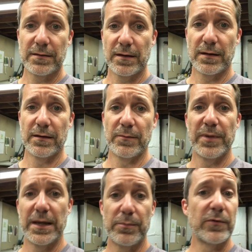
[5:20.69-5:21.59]
The
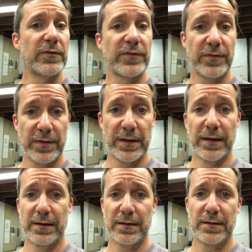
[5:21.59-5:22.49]
paper is
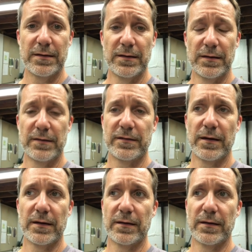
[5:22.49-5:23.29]
thick. It's